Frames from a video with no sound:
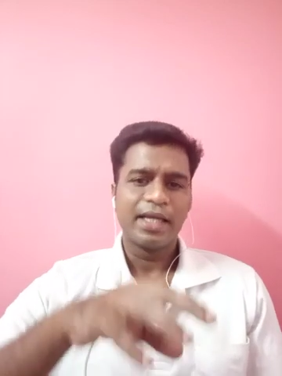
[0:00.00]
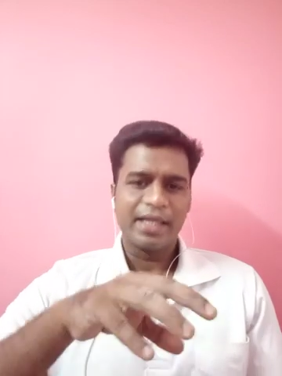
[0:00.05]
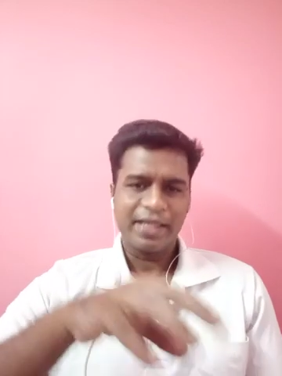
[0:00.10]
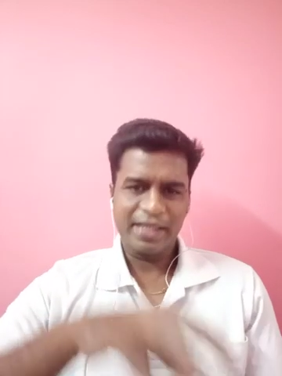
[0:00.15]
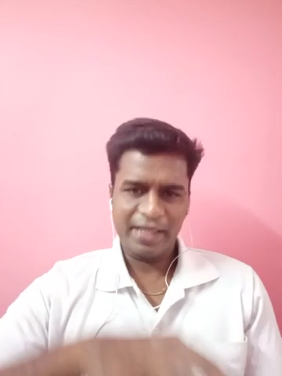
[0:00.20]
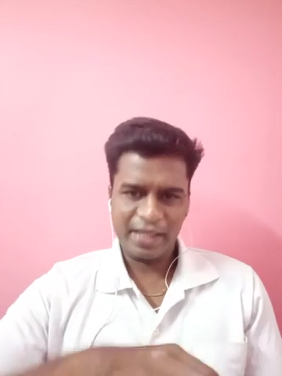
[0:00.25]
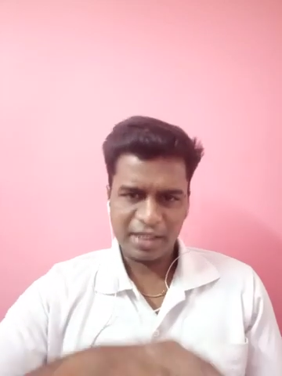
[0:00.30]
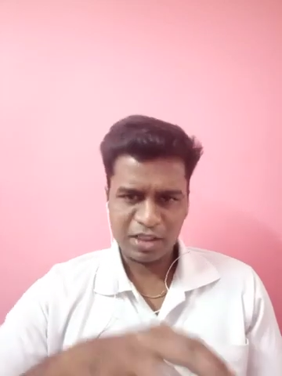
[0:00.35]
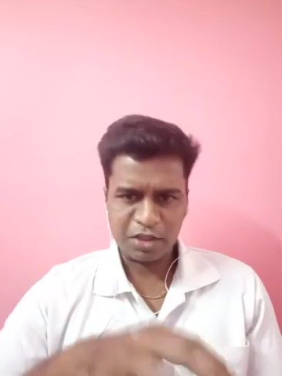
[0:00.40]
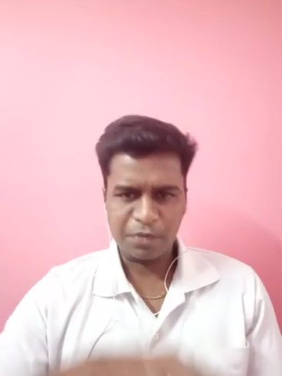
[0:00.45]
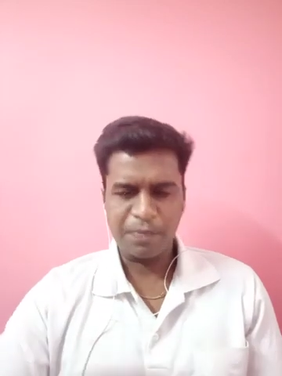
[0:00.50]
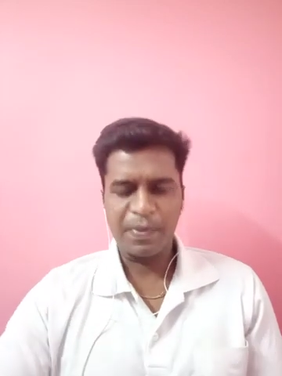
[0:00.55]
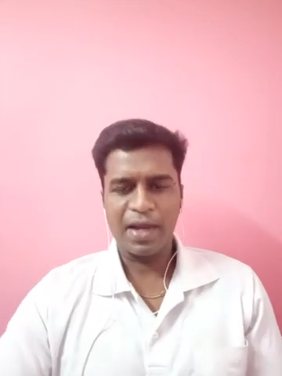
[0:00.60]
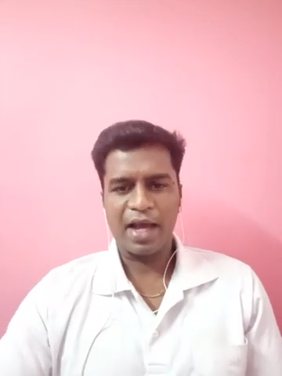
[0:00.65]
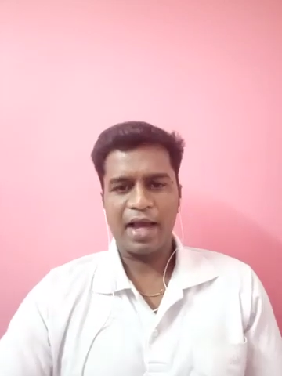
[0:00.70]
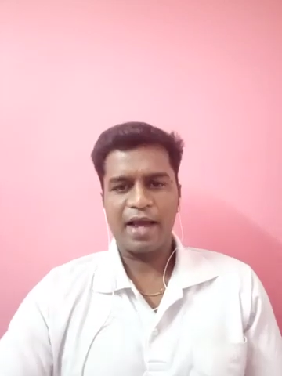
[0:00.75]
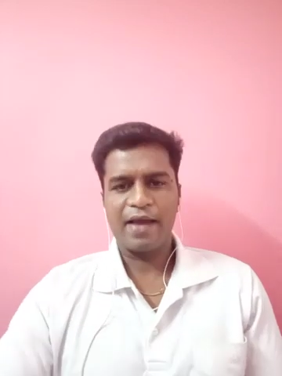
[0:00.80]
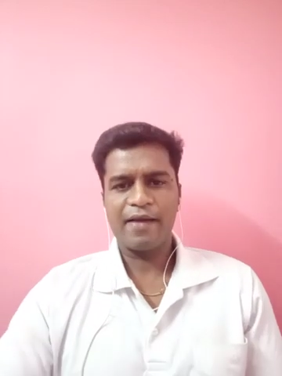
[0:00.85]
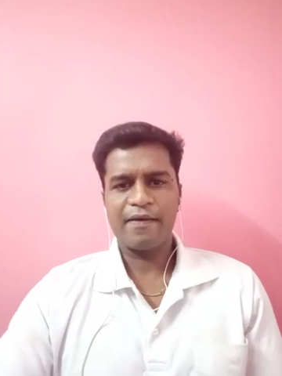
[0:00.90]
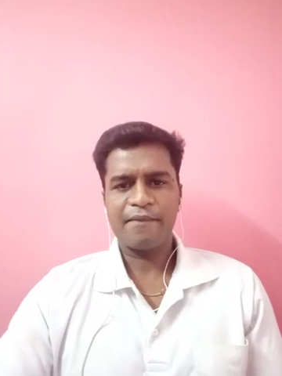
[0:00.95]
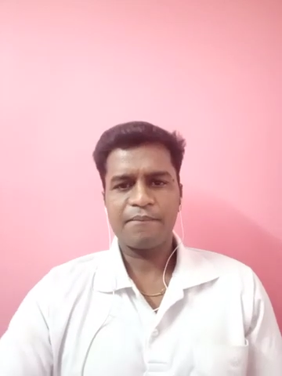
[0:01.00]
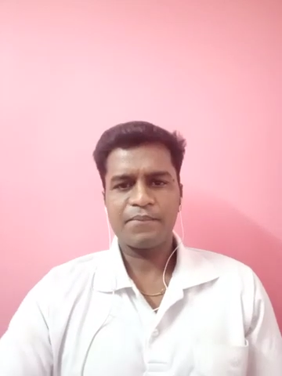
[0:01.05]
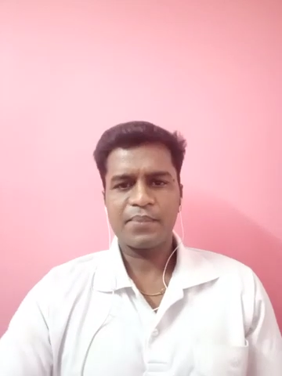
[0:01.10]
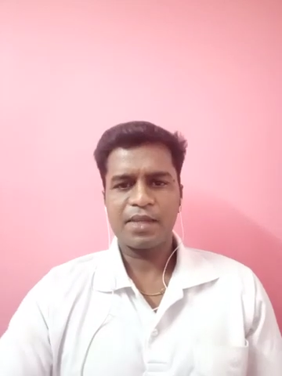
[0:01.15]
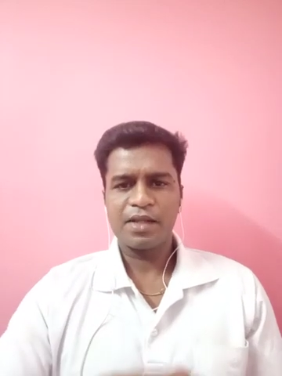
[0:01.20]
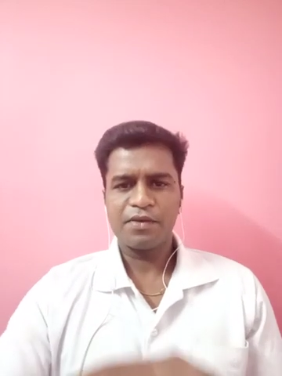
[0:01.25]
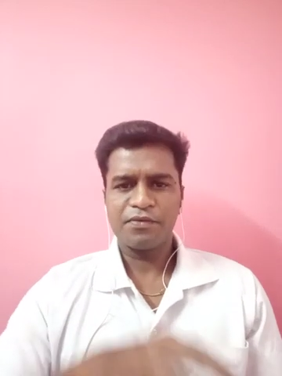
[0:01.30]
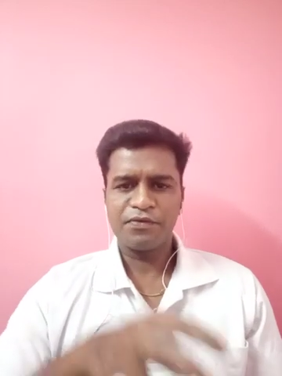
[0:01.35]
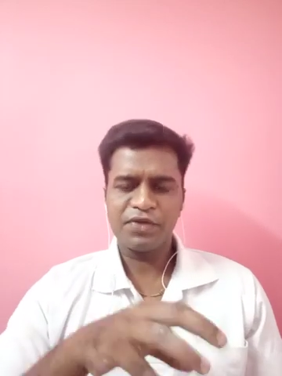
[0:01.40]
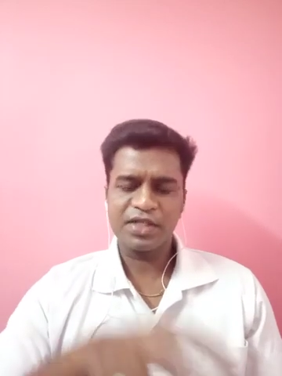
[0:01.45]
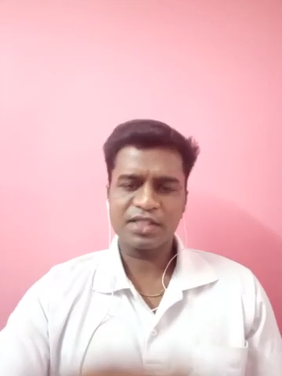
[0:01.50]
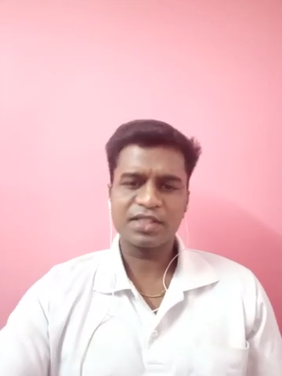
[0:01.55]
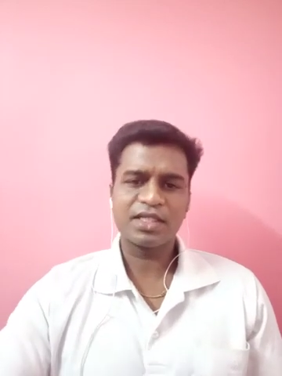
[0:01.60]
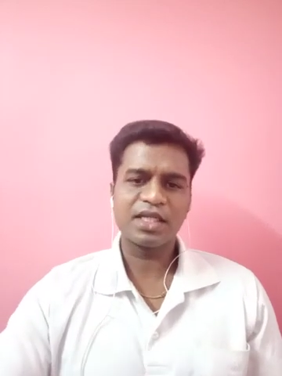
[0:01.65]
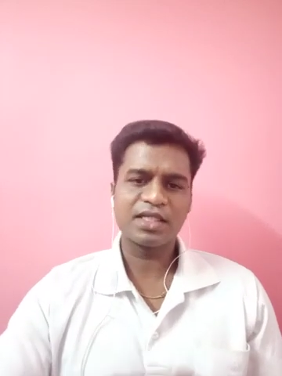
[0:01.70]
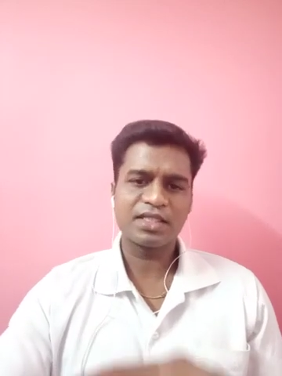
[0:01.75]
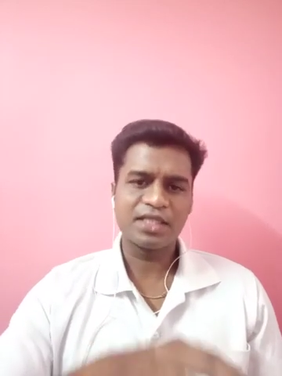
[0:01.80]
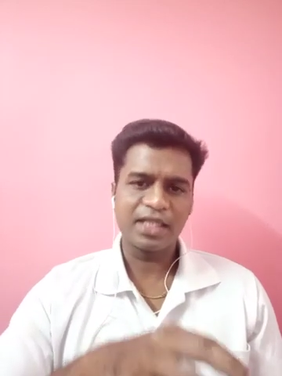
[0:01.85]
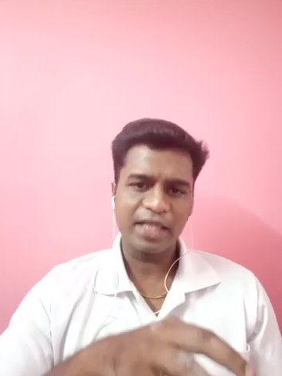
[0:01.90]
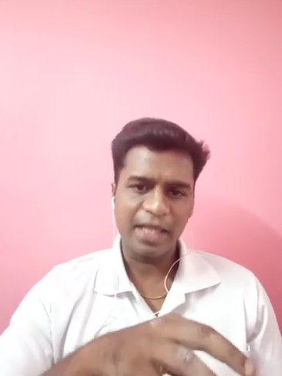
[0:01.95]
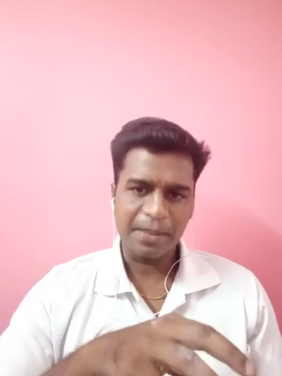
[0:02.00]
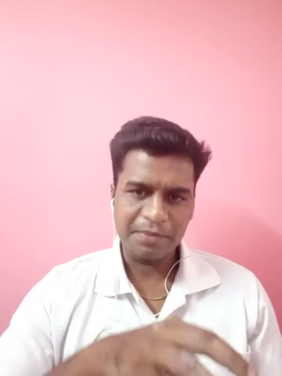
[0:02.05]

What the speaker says: each bank fixes the